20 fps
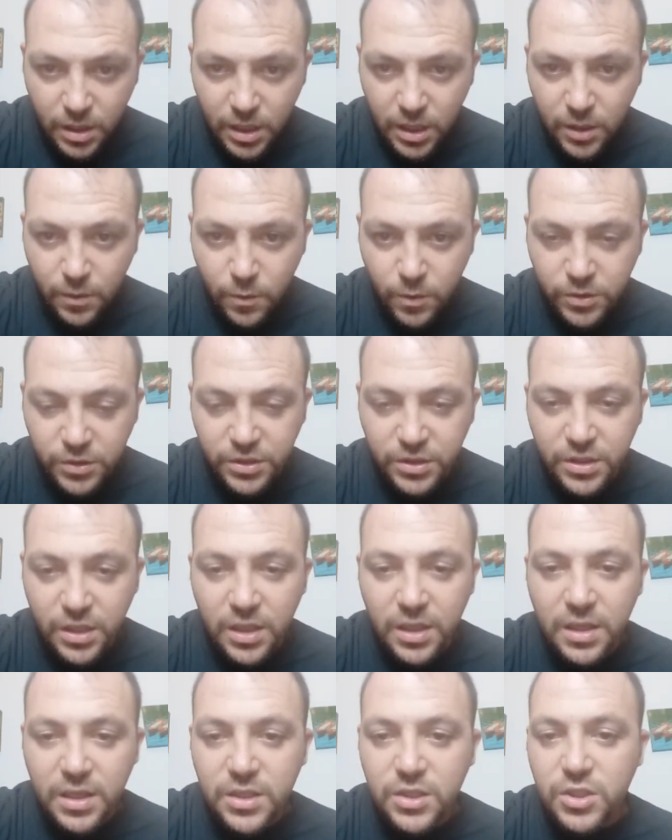It was
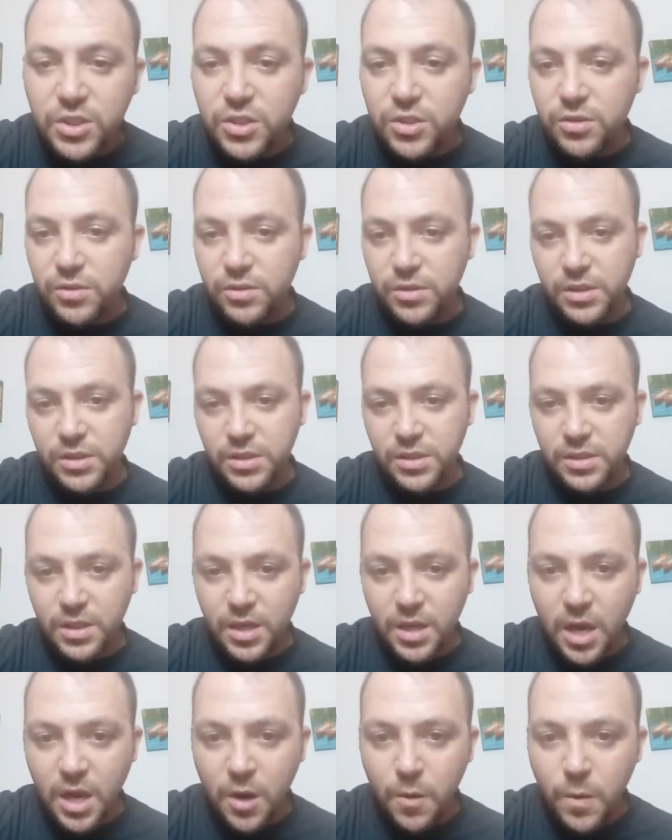delicious.
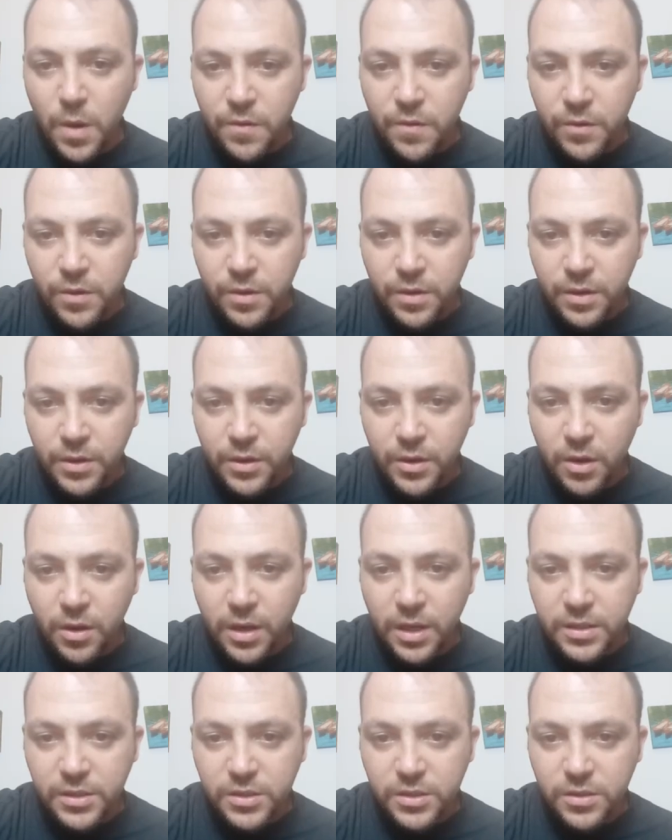However,
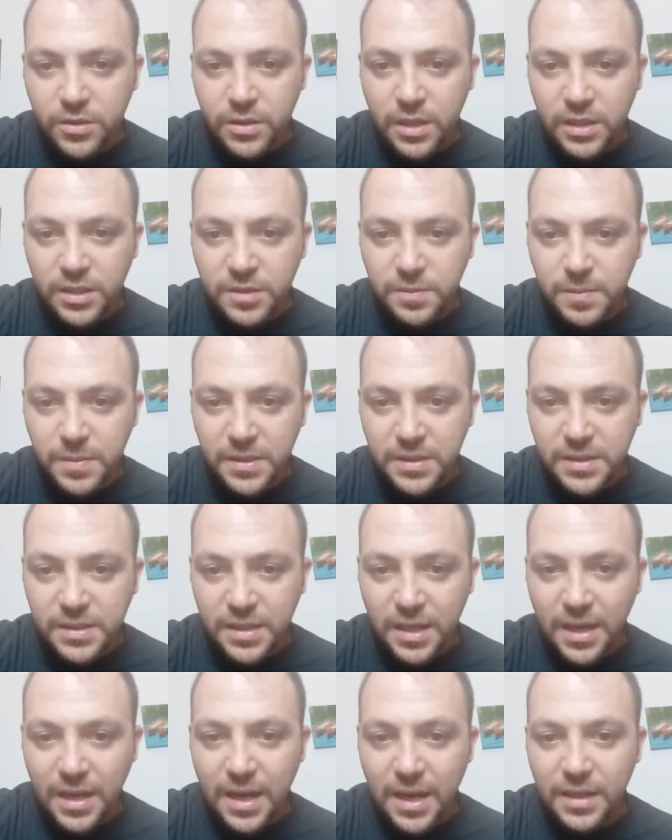not as good as
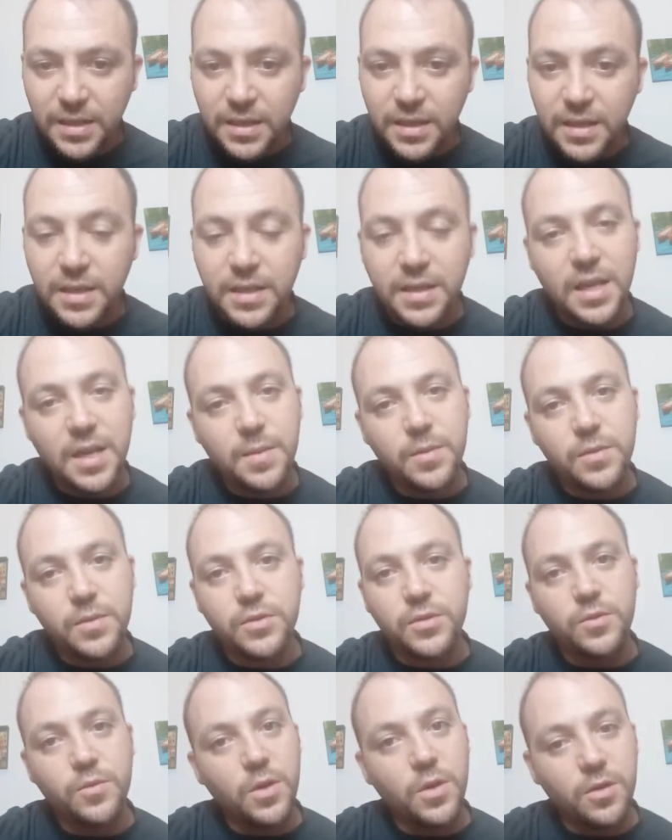pizza I had in
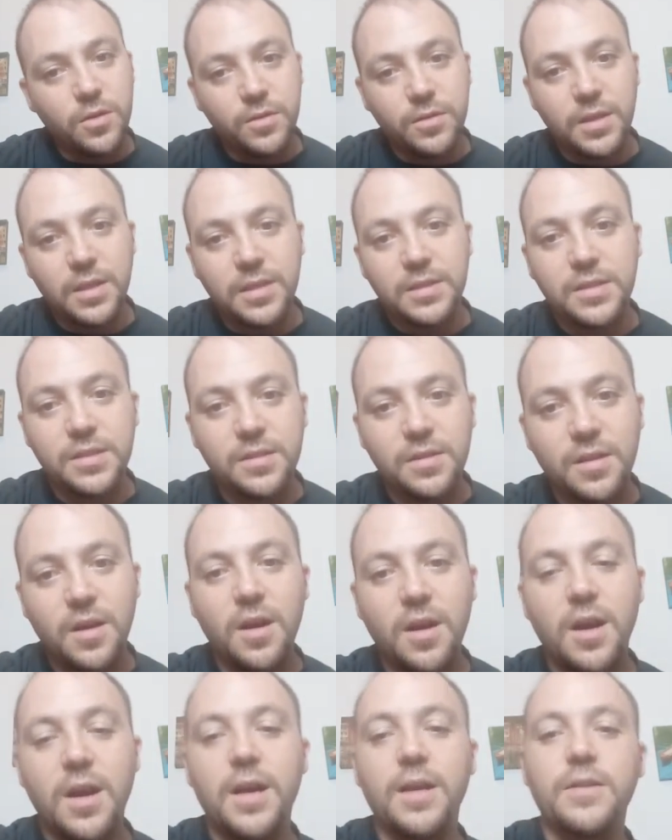Naples. Well, that's
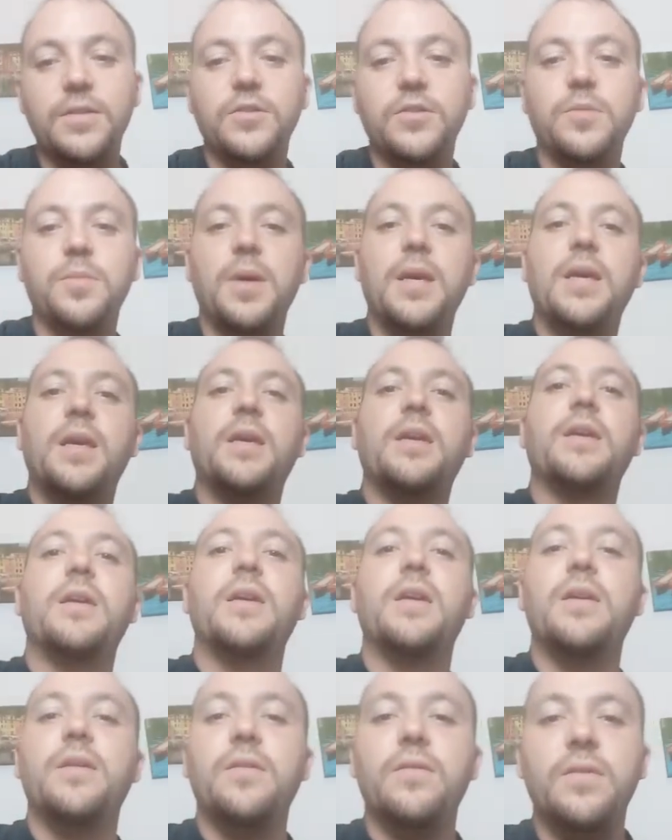hard to make.
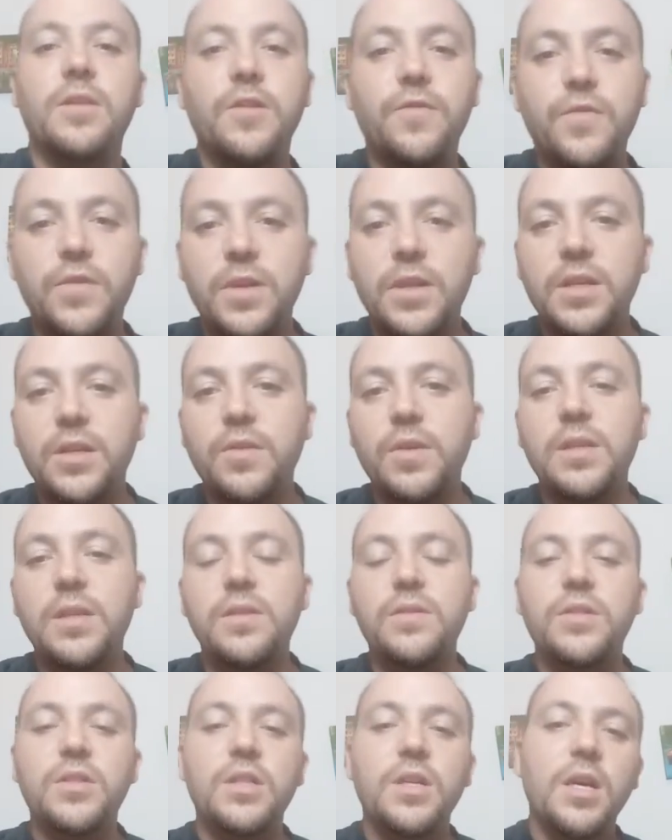Different
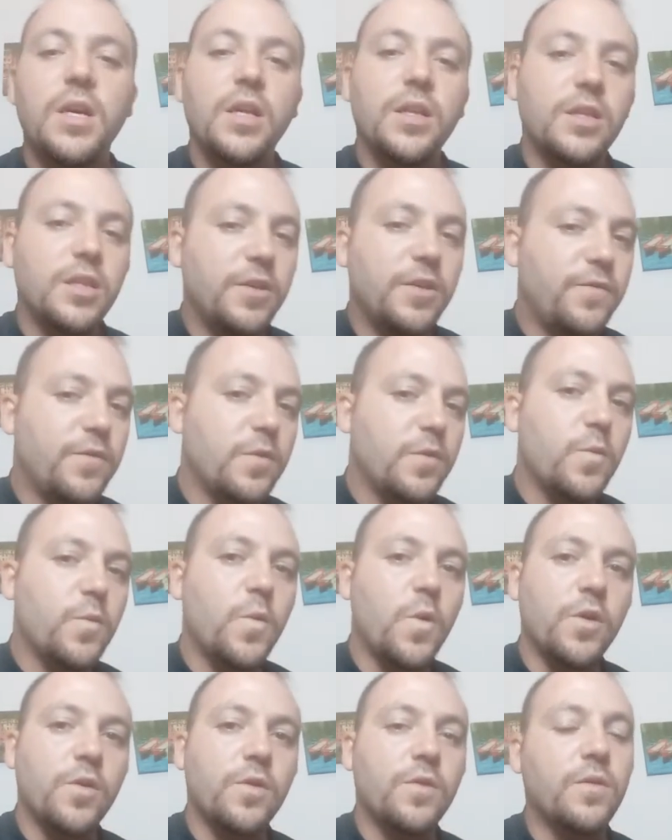ingredients, different
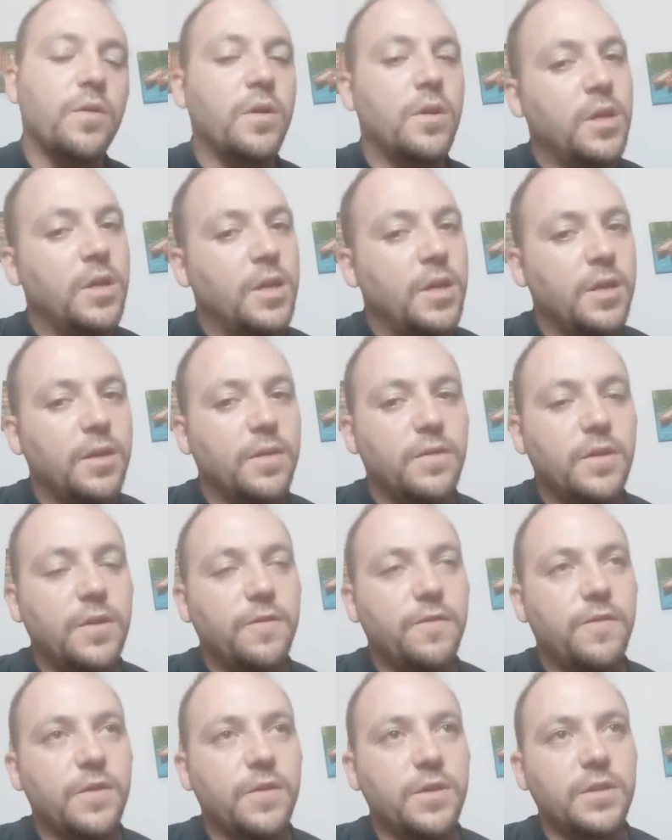water,
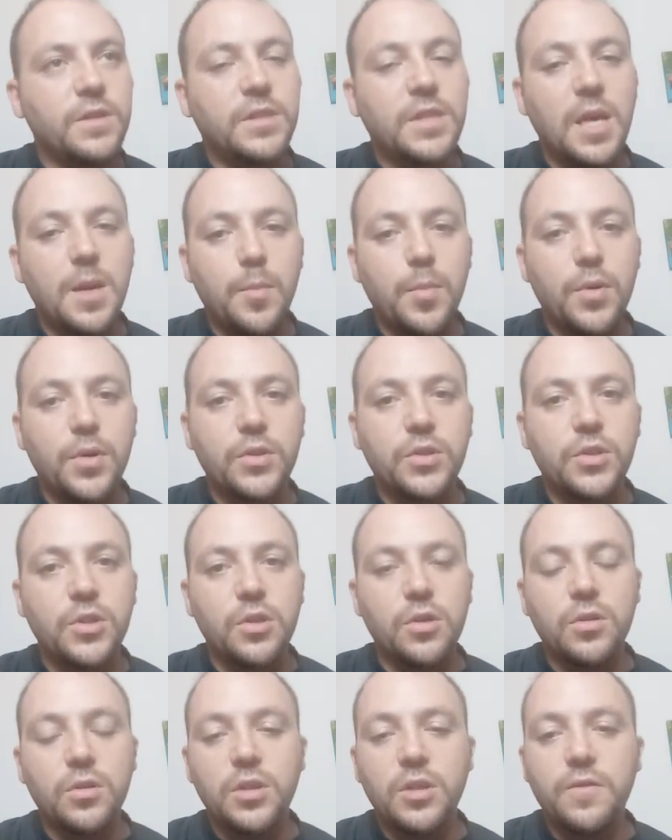different
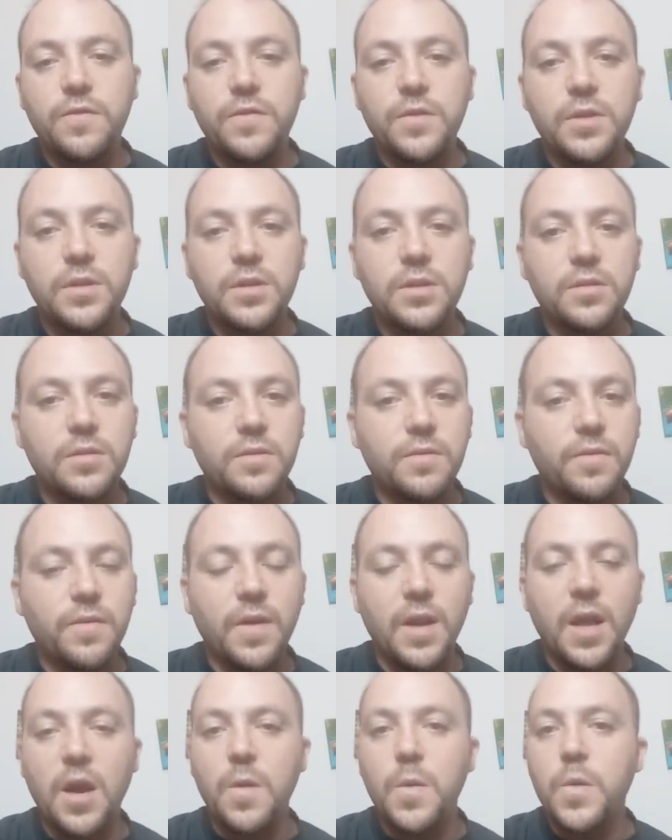temperature, different
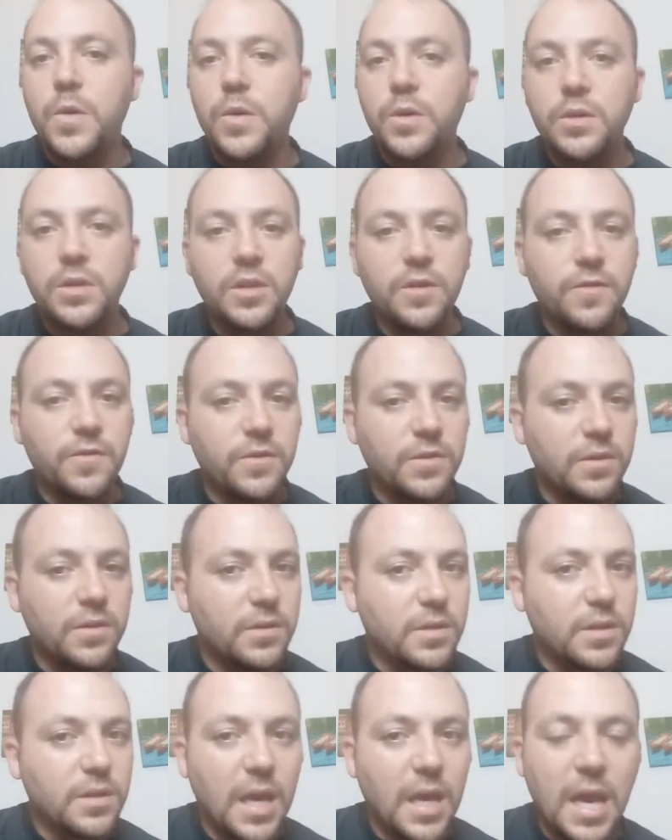flour,
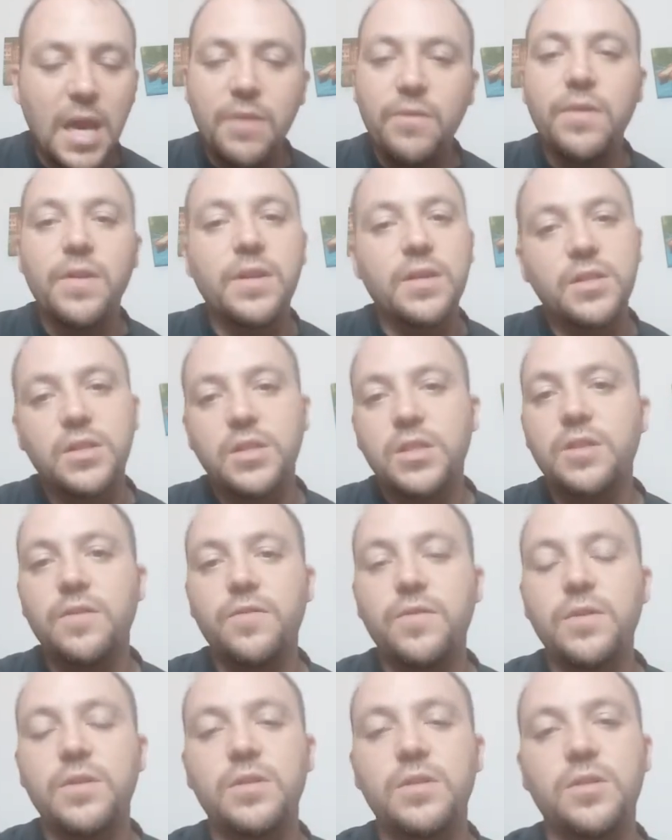everything is
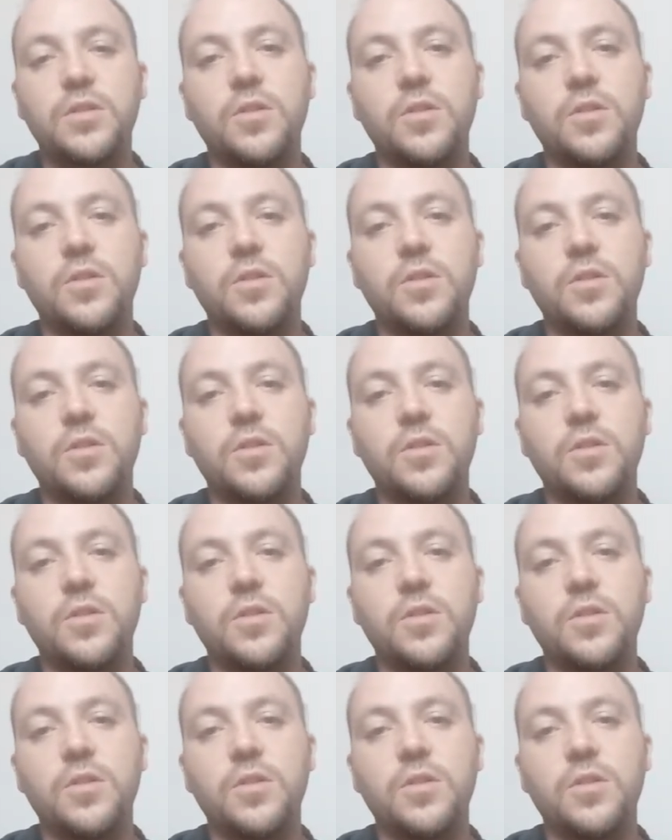different.